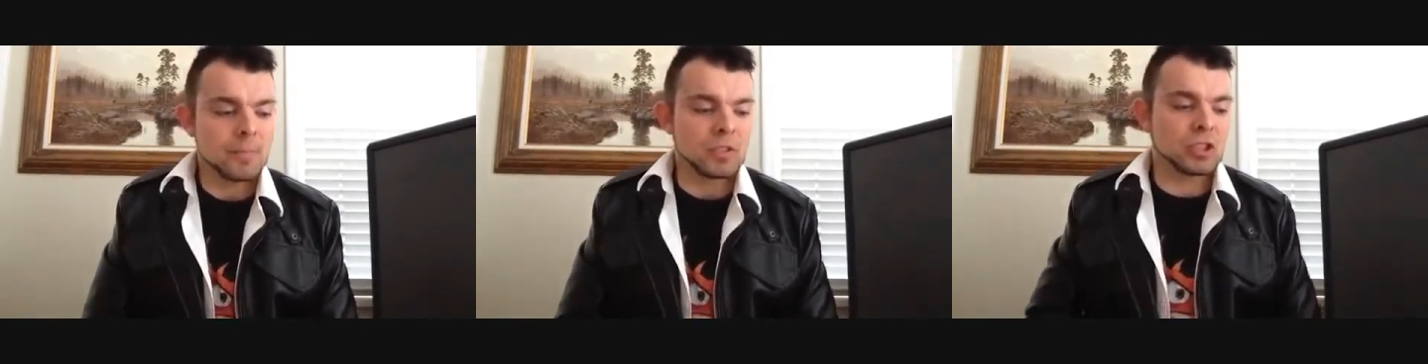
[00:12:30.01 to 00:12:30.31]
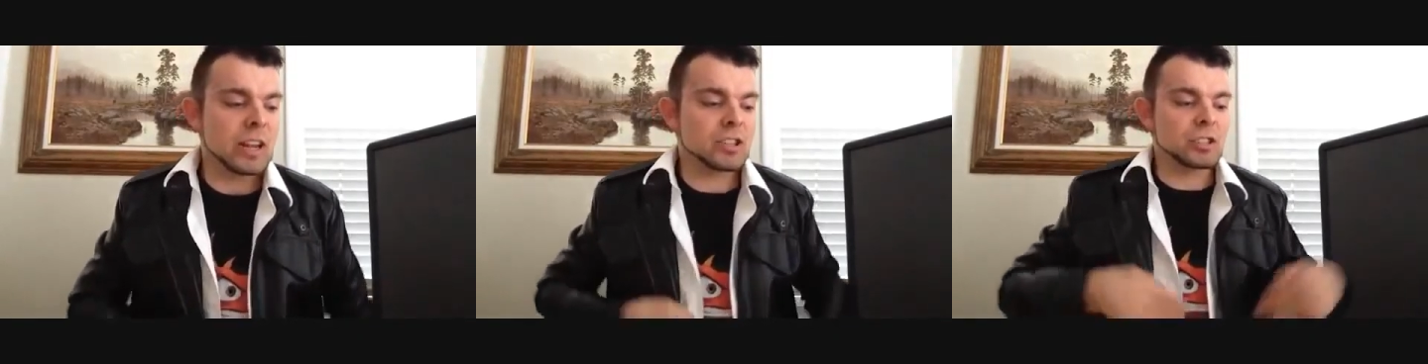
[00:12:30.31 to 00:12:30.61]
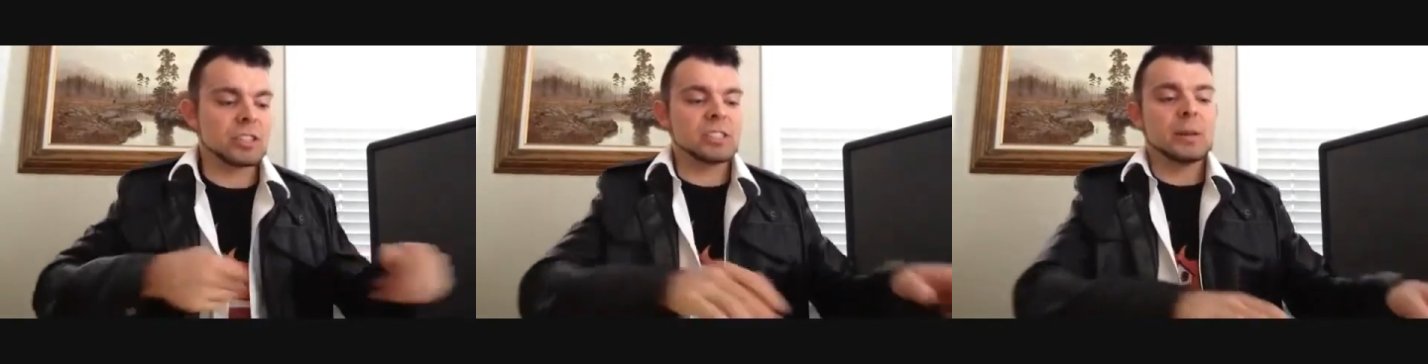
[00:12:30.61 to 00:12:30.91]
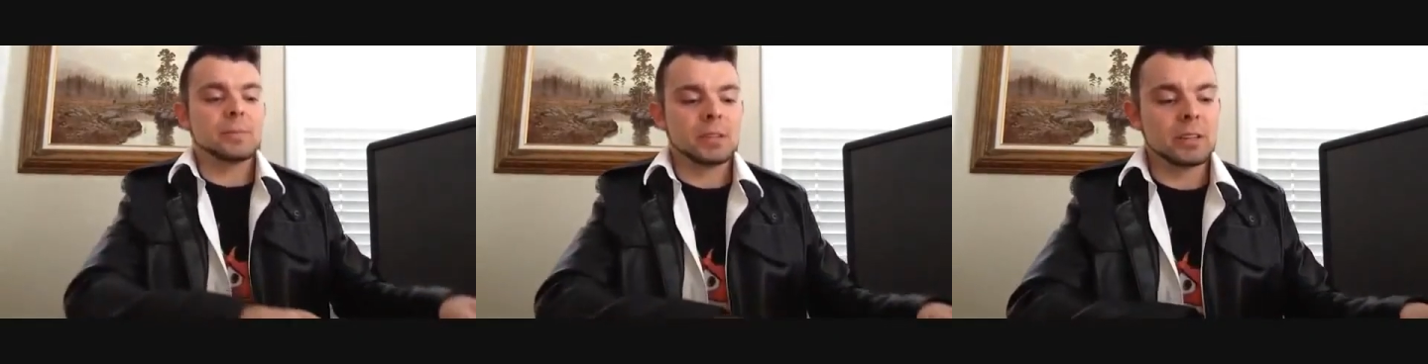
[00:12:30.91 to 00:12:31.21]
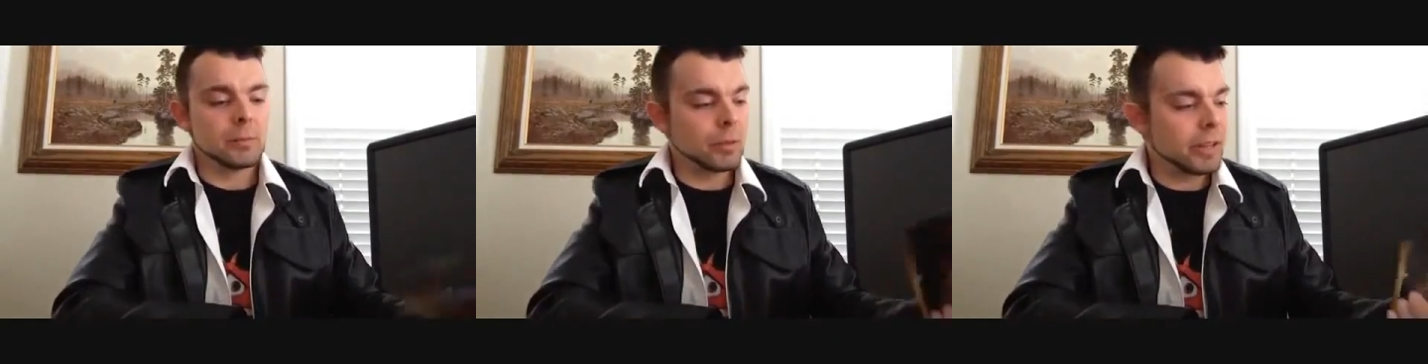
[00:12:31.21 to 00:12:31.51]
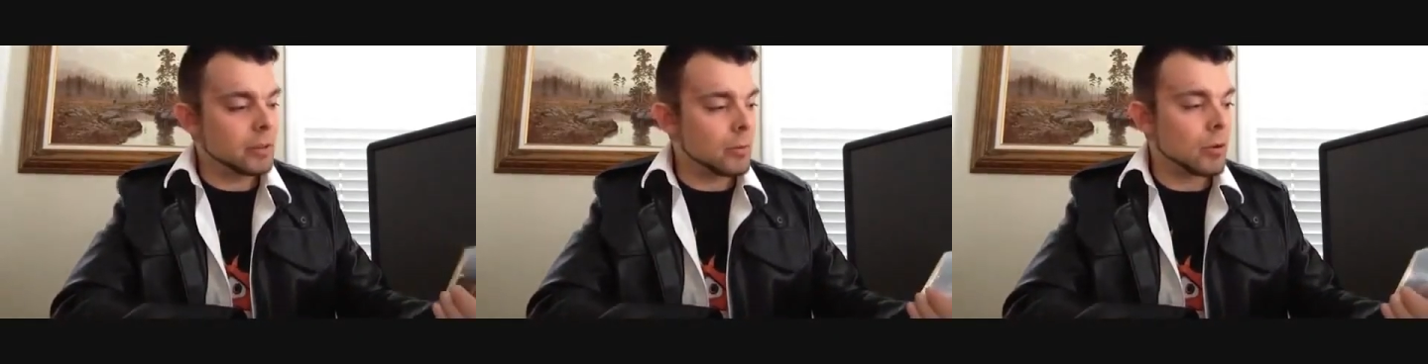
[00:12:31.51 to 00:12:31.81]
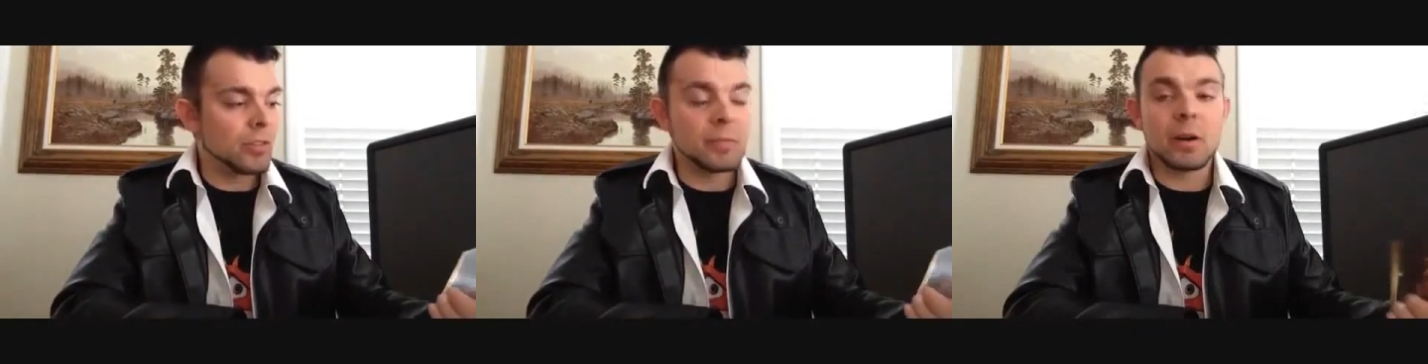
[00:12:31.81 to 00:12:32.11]
She actually stepped in and played the
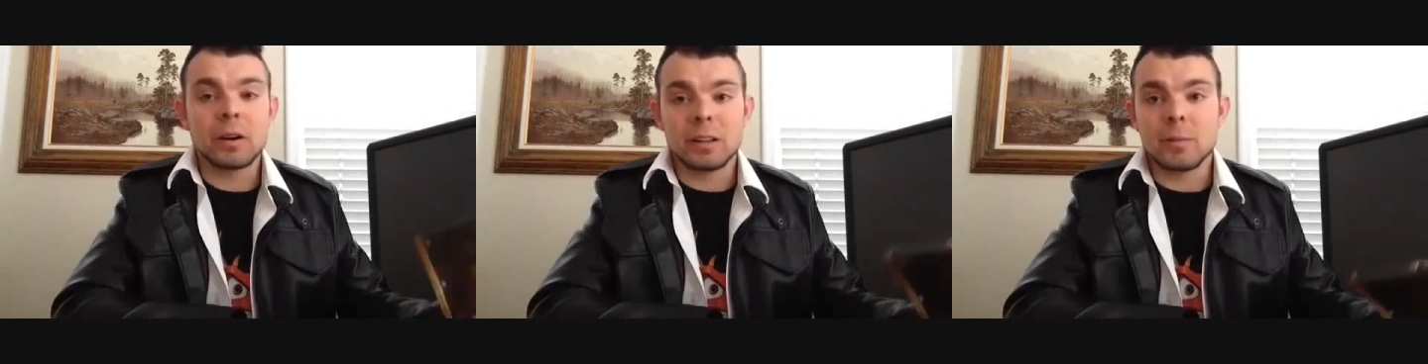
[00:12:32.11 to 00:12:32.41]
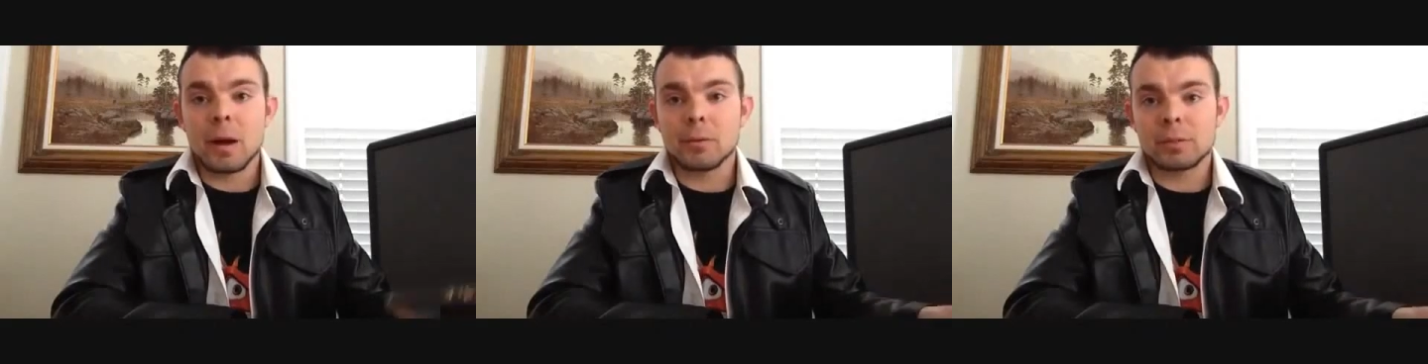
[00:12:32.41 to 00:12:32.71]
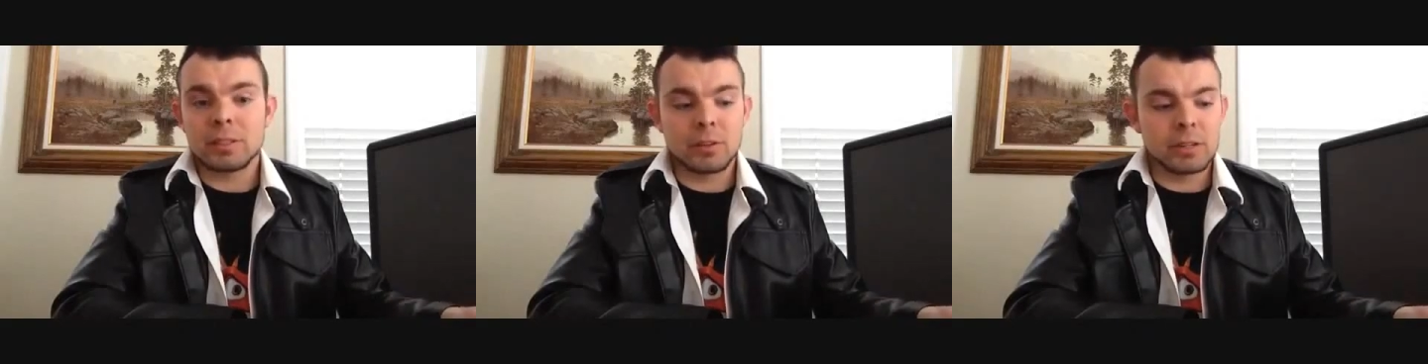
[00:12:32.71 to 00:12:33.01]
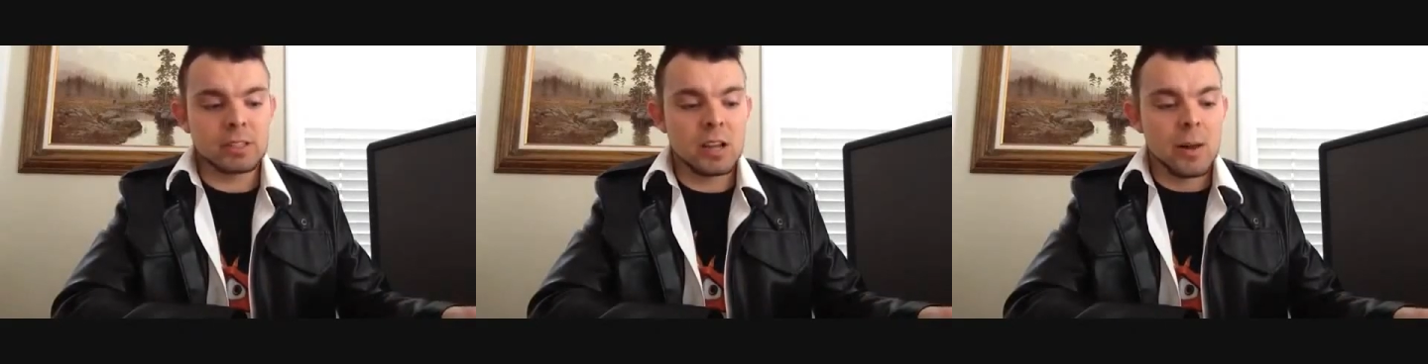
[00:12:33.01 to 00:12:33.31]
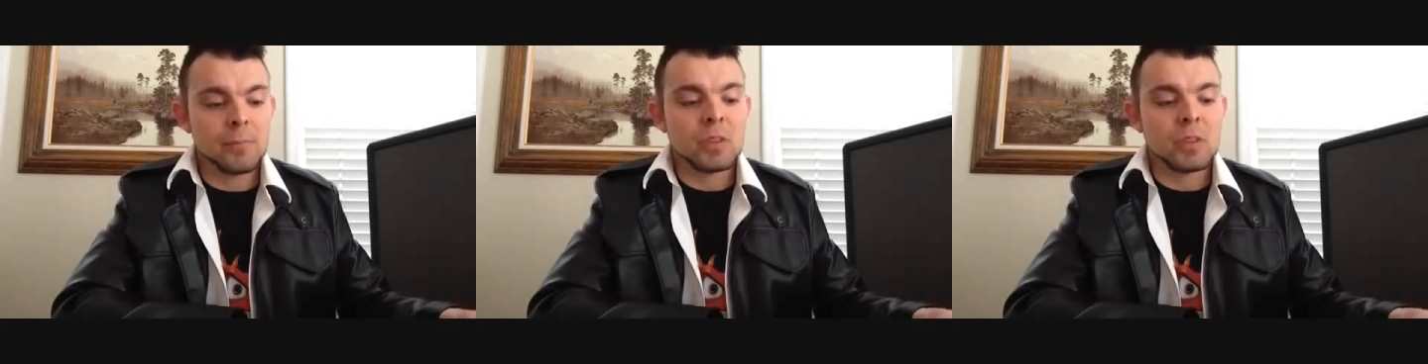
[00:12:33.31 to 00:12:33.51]
role of Mary in the Bible series.